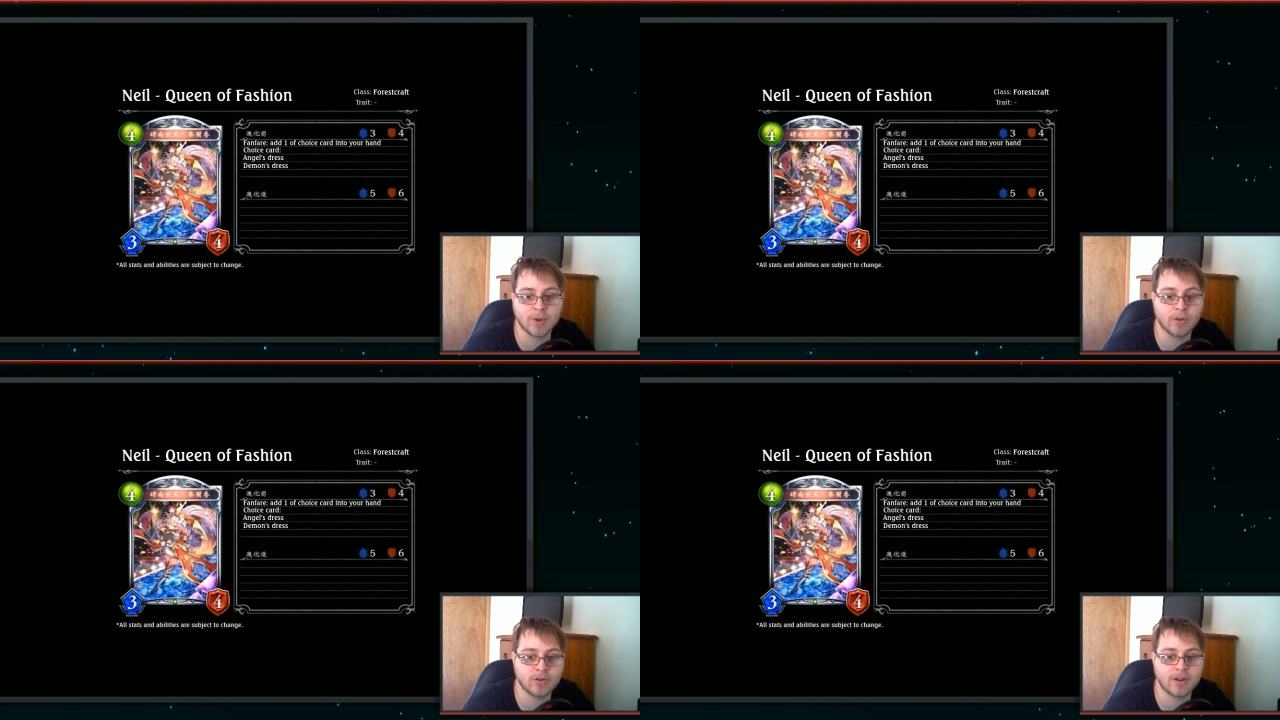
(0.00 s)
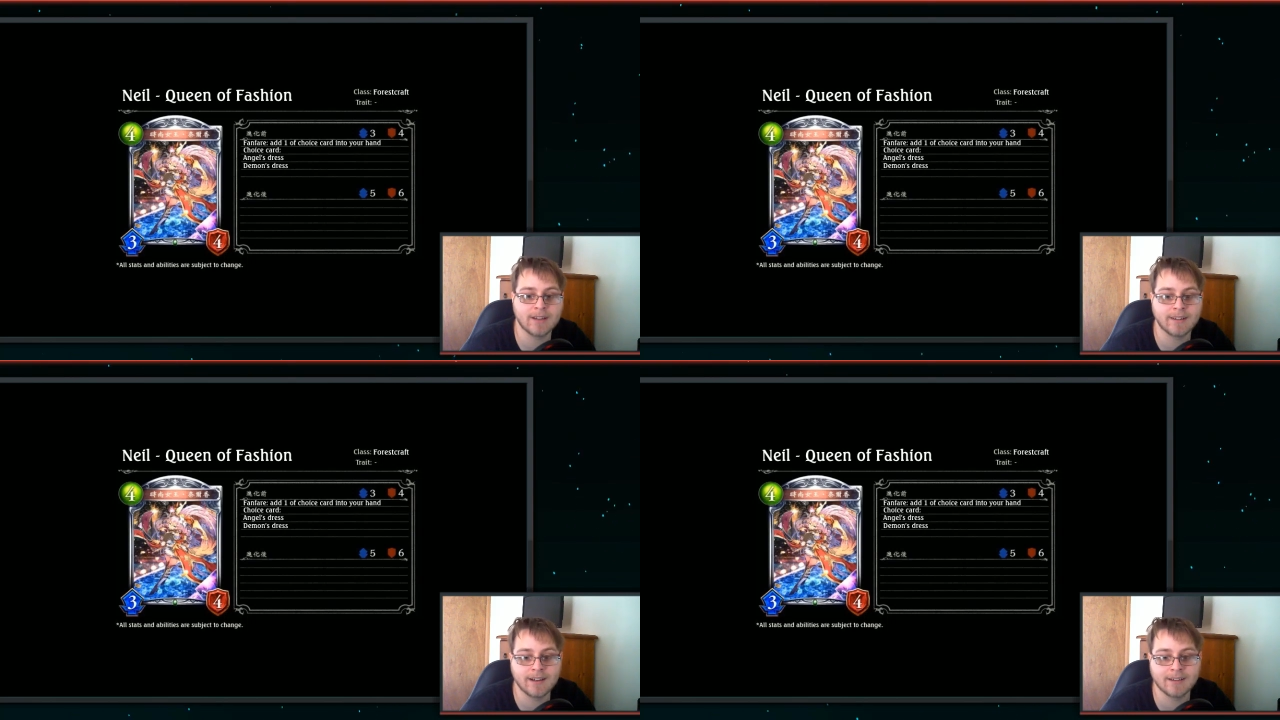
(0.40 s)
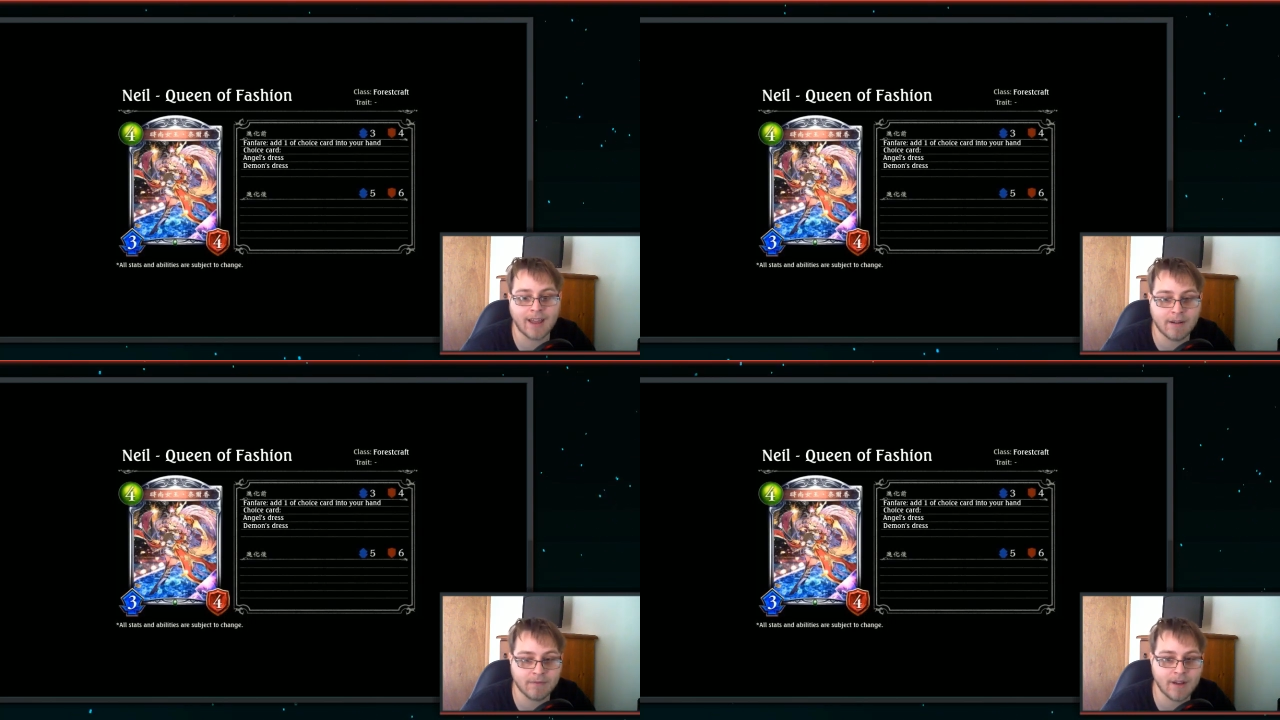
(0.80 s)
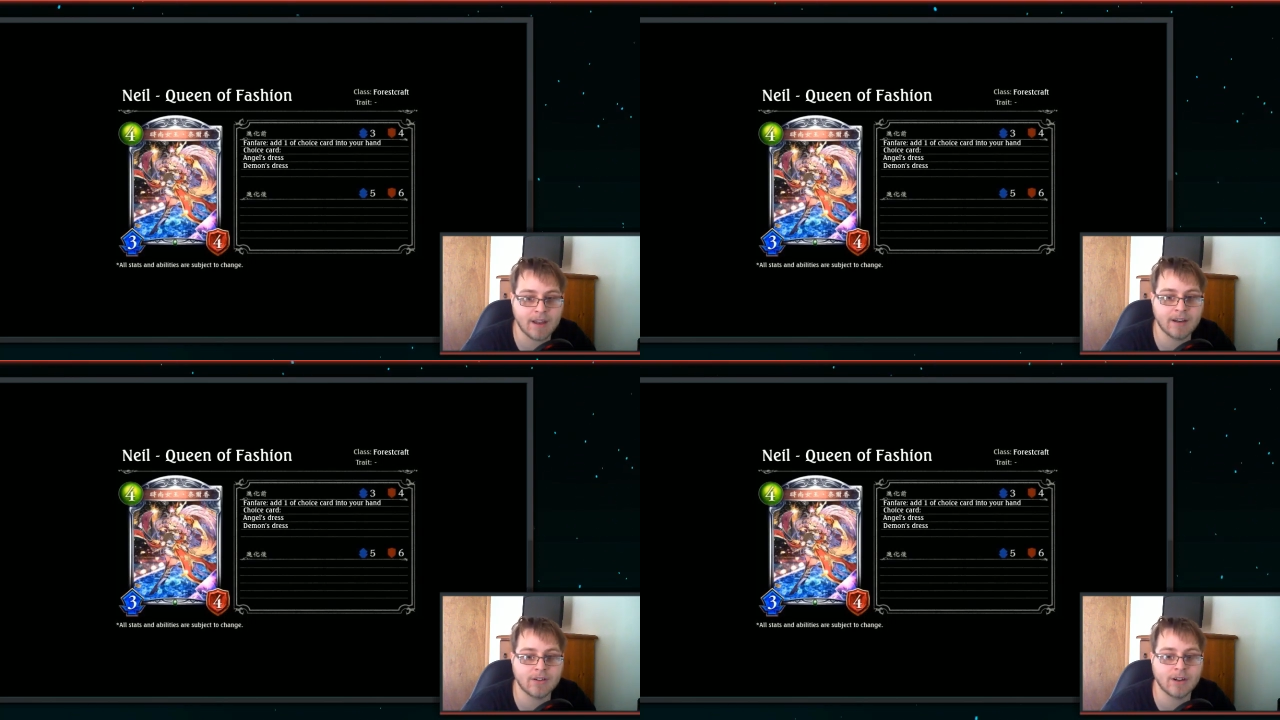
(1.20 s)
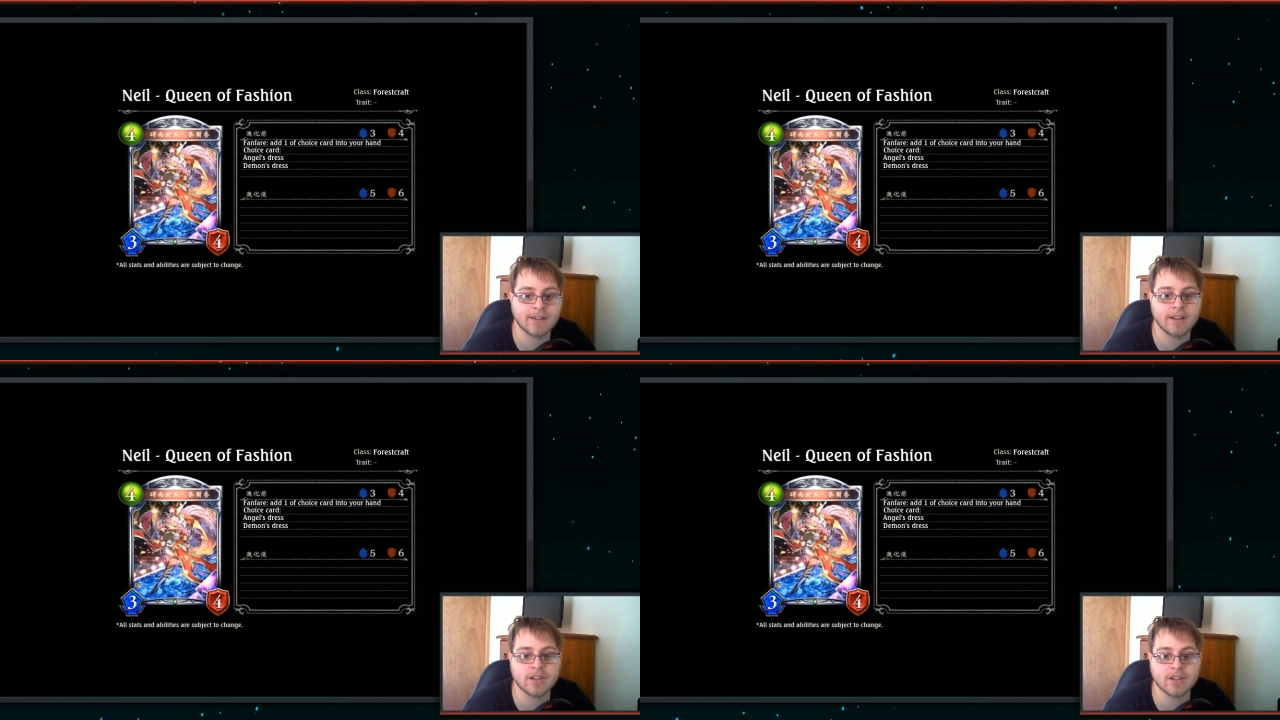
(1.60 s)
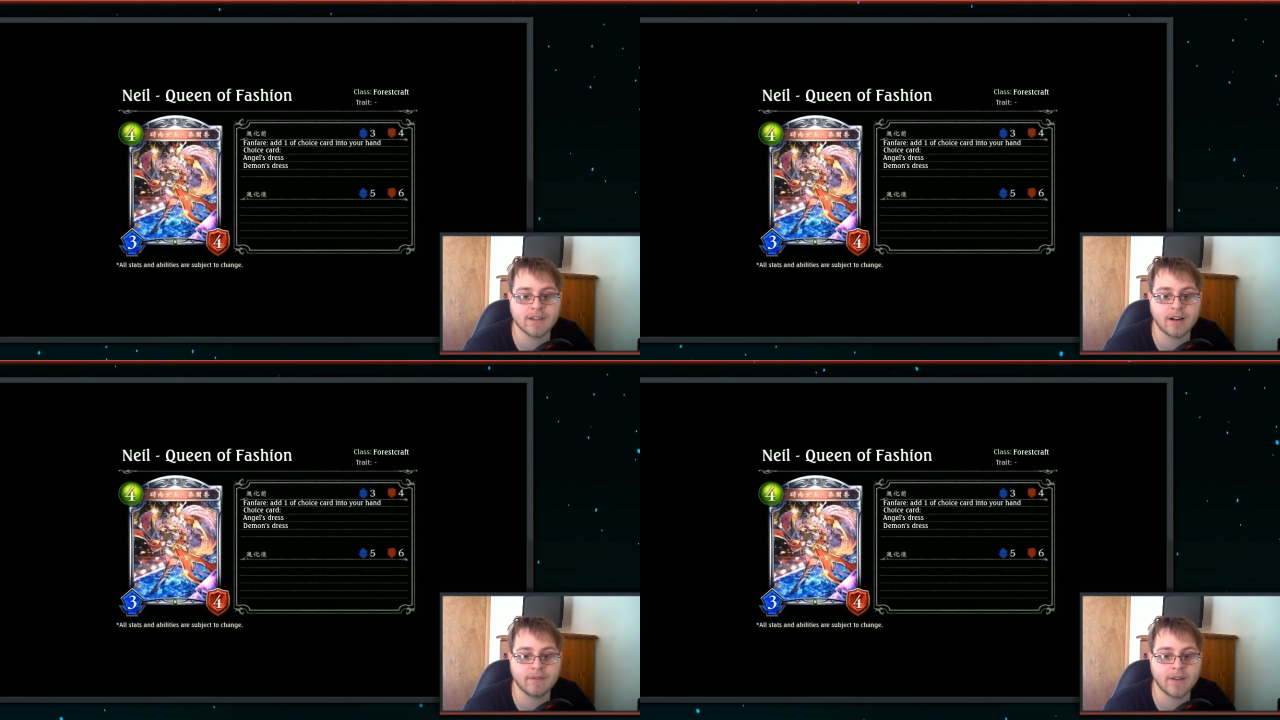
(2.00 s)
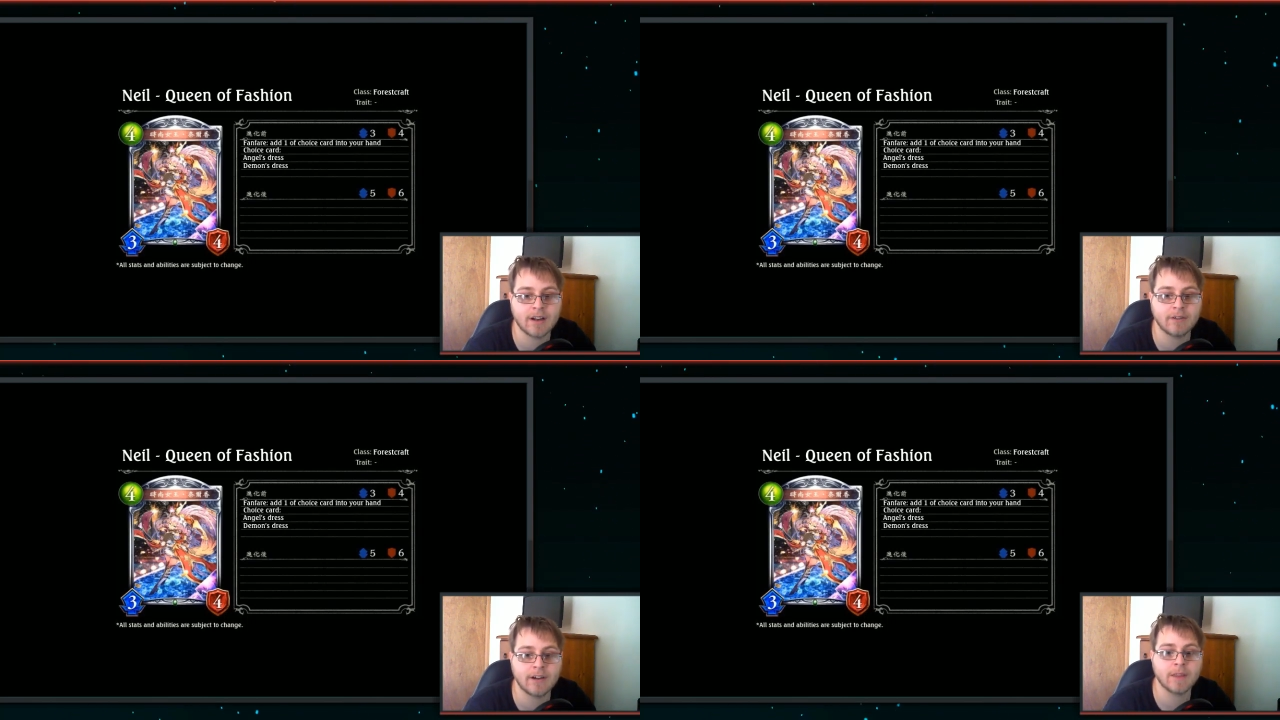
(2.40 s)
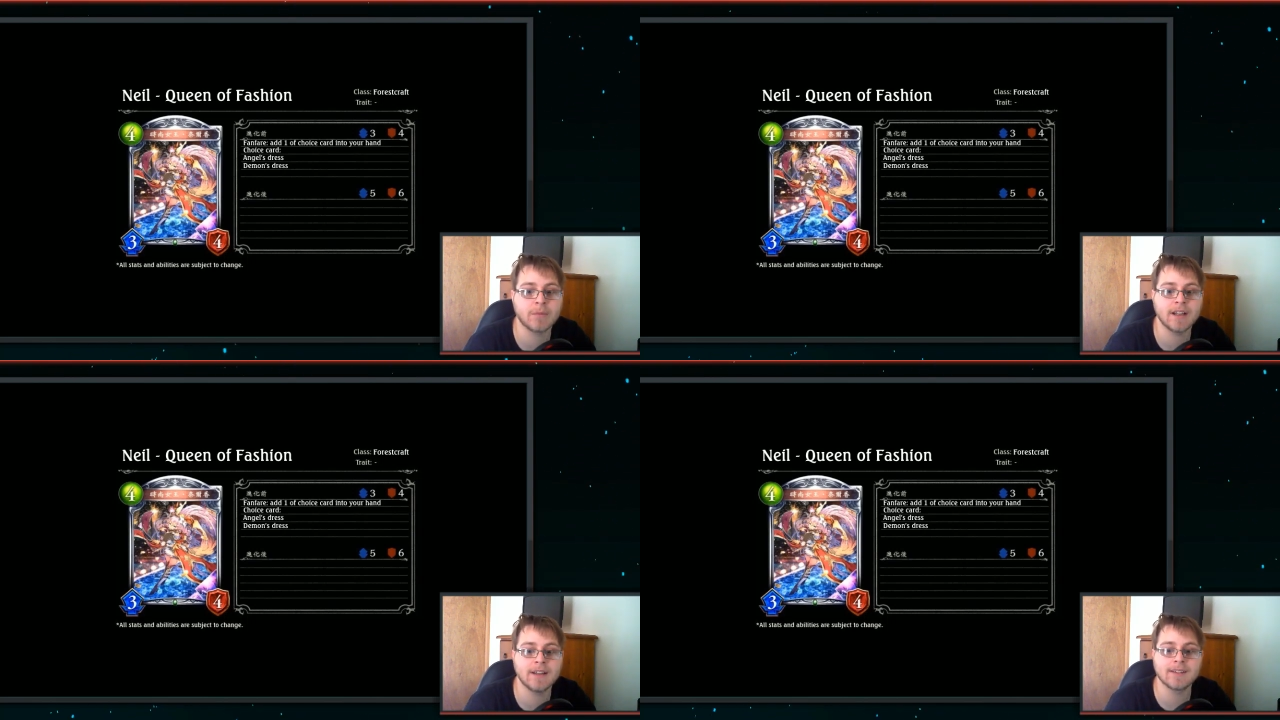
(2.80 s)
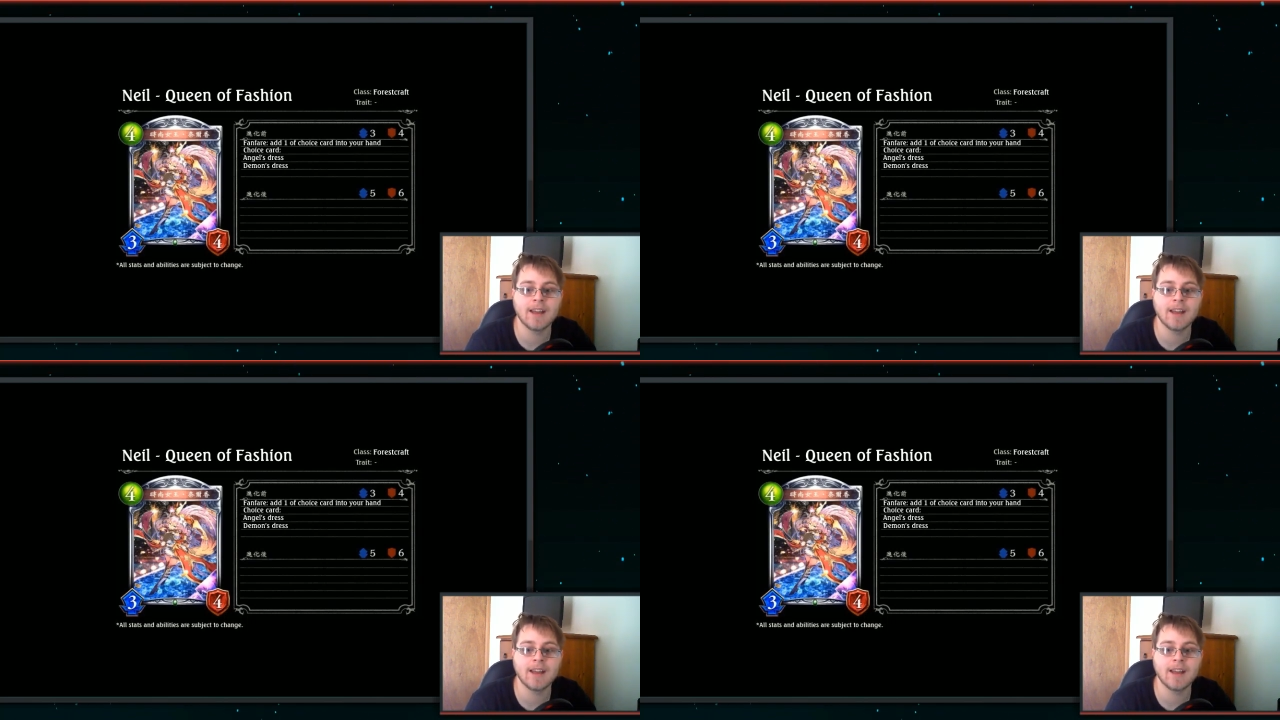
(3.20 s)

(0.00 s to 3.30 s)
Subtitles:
both translators and fan translations that I've found around the place.